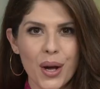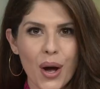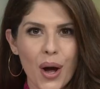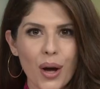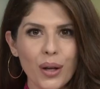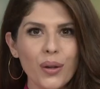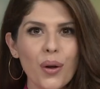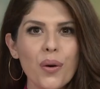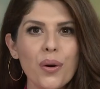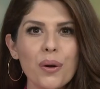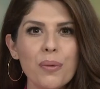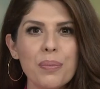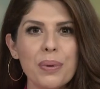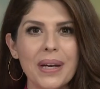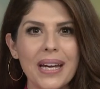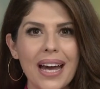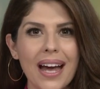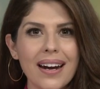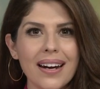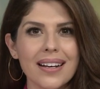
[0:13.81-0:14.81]
A local
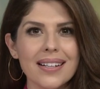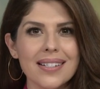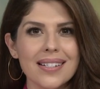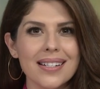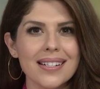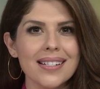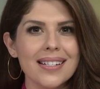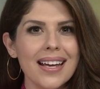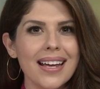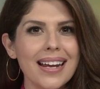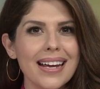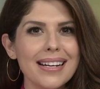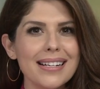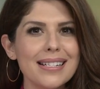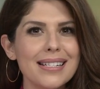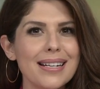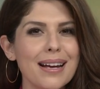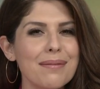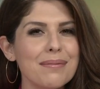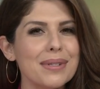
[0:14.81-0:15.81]
pianist is hitting
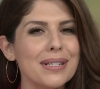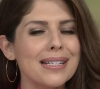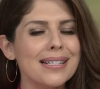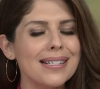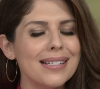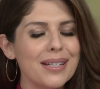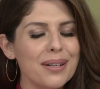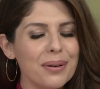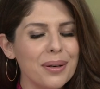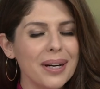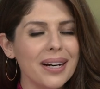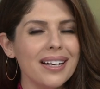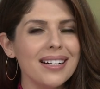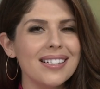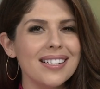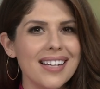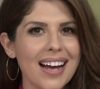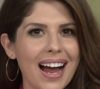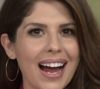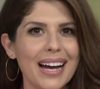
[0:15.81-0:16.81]
some
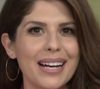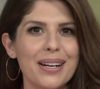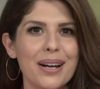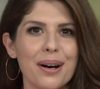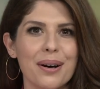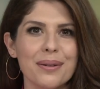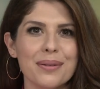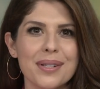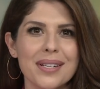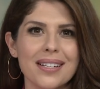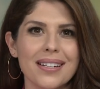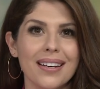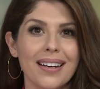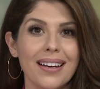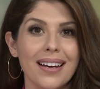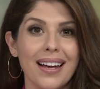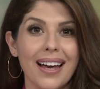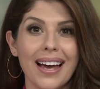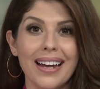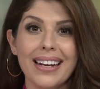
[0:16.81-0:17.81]
serious high notes,
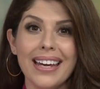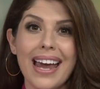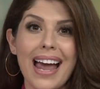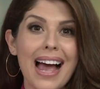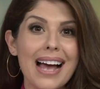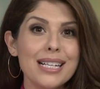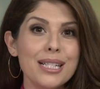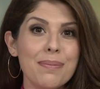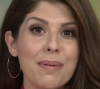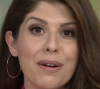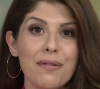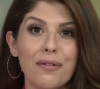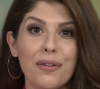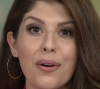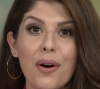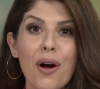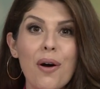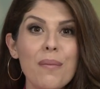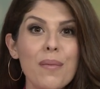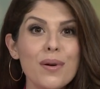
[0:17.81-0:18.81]
and he has been for
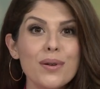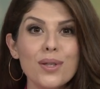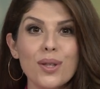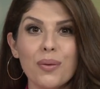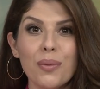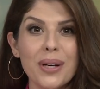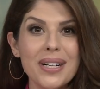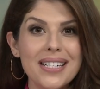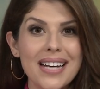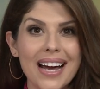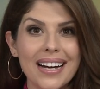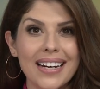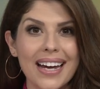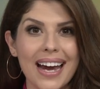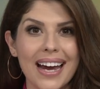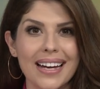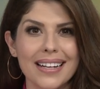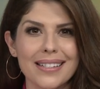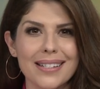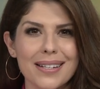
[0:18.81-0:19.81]
almost three
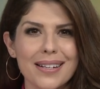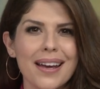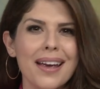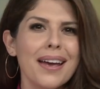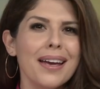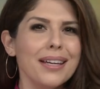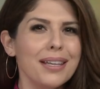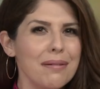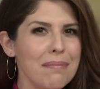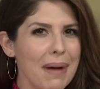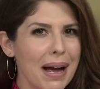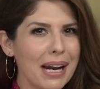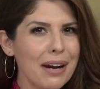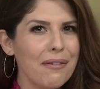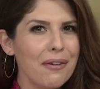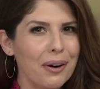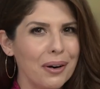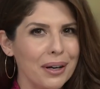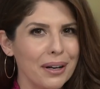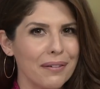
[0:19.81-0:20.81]
decades. You might have
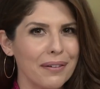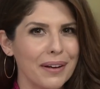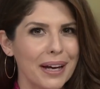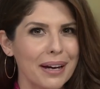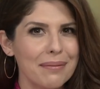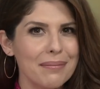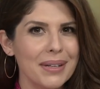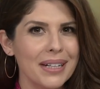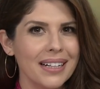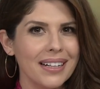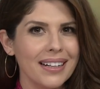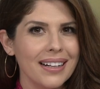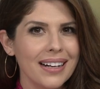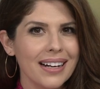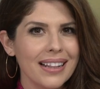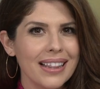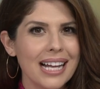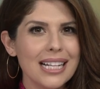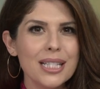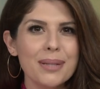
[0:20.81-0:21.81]
heard of him.
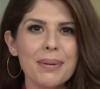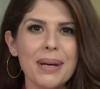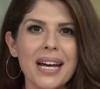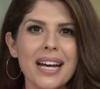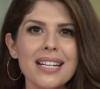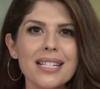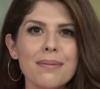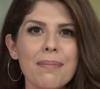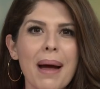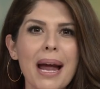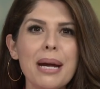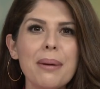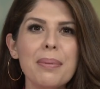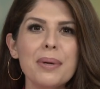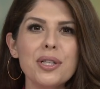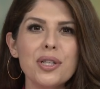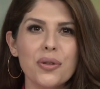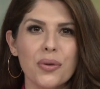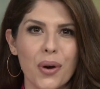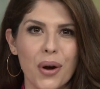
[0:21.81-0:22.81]
That's because Mike
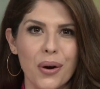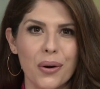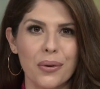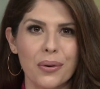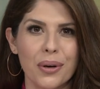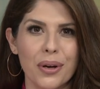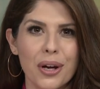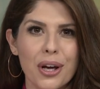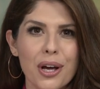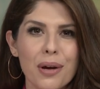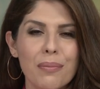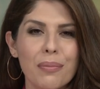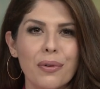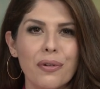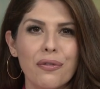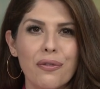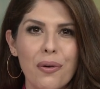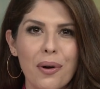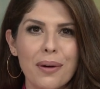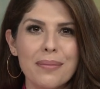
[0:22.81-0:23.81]
Petrone
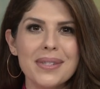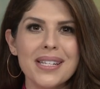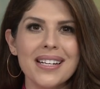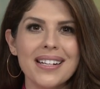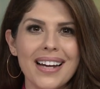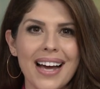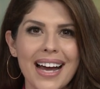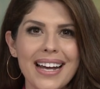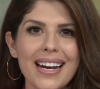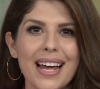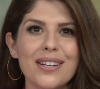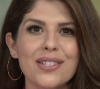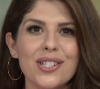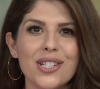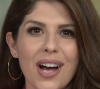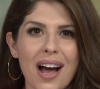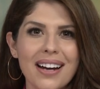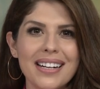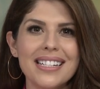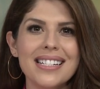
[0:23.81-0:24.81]
performed tonight at
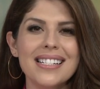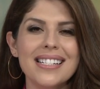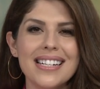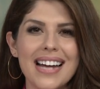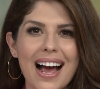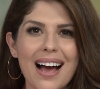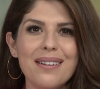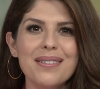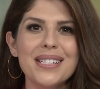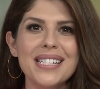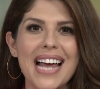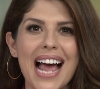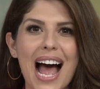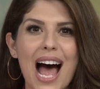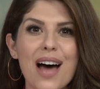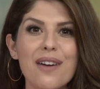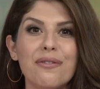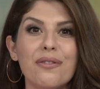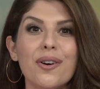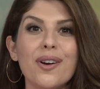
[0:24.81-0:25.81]
Johnny's
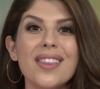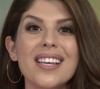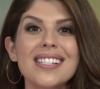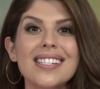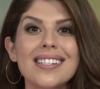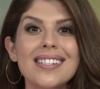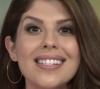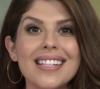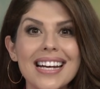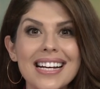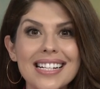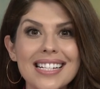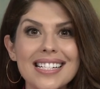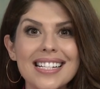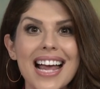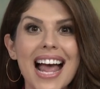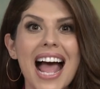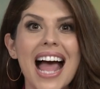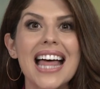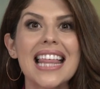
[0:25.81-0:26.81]
Downtown for the
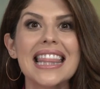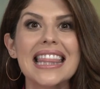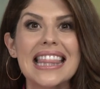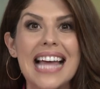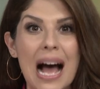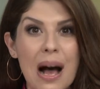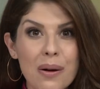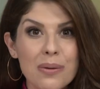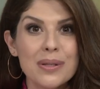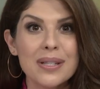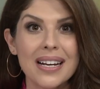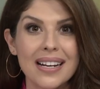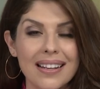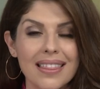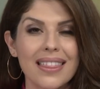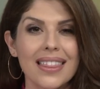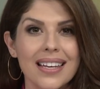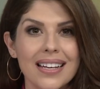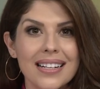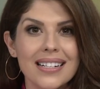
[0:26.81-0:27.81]

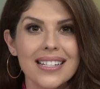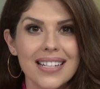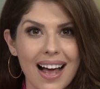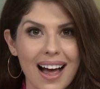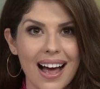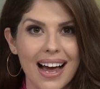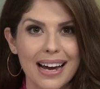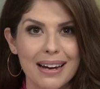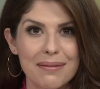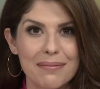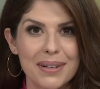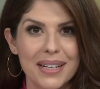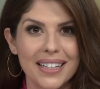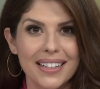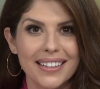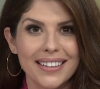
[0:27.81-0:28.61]
6,000th time.